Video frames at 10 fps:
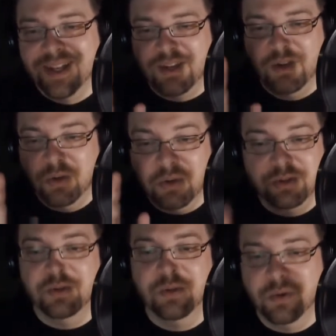You'll
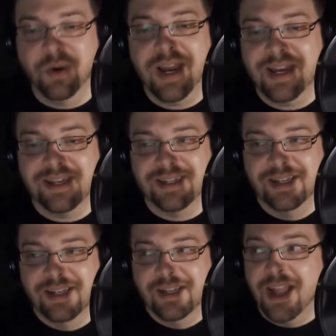do great
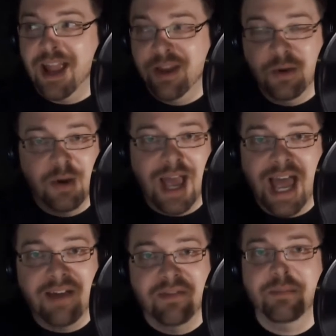yeah. you'll
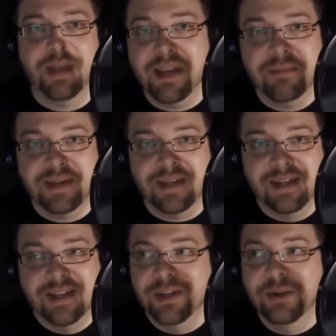have a baby.
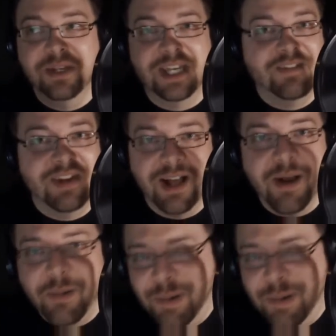You'll give it up.